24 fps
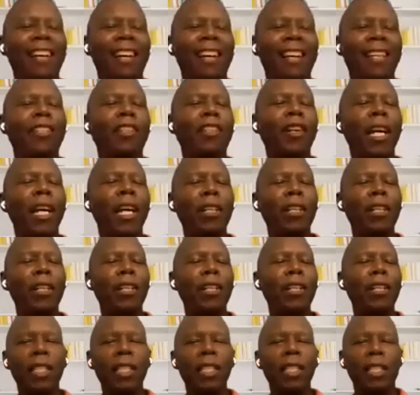he tried to
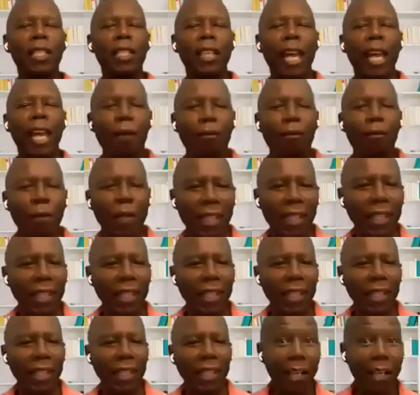escape. He
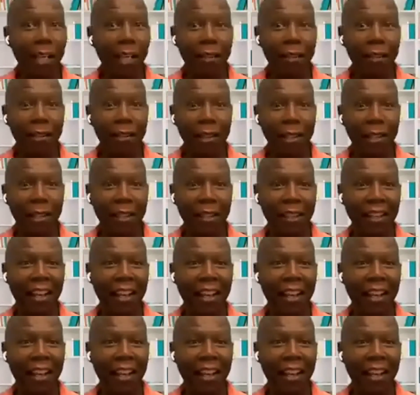escaped actually.